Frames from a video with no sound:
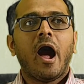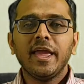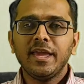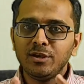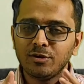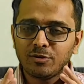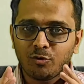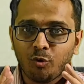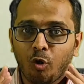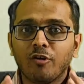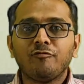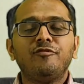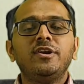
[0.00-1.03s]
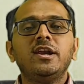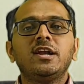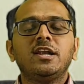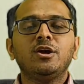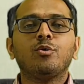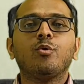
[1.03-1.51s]
I
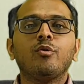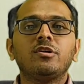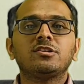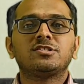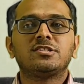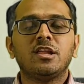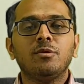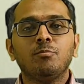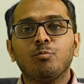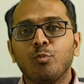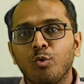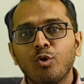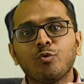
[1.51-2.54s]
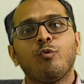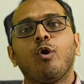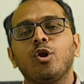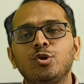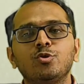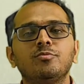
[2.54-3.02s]
confidently go and sell more
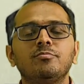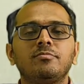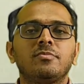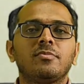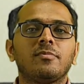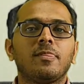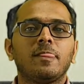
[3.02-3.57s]
volume